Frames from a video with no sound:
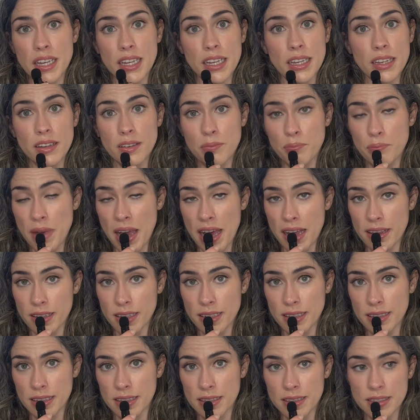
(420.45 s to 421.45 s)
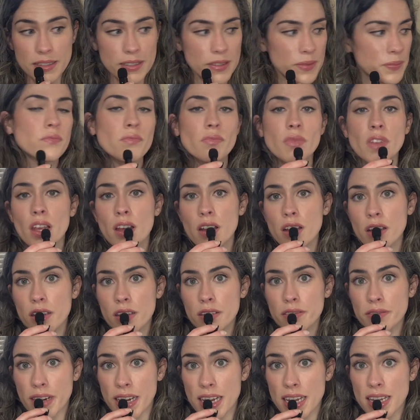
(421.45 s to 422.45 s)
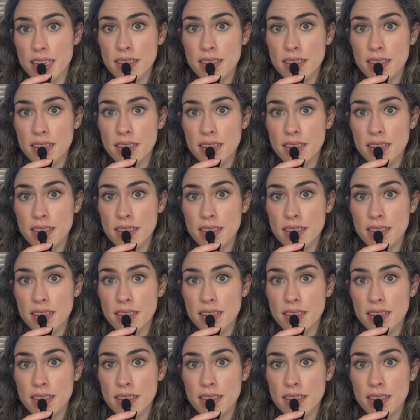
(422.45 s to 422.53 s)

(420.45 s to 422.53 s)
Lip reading: a palate cleanser. Alright,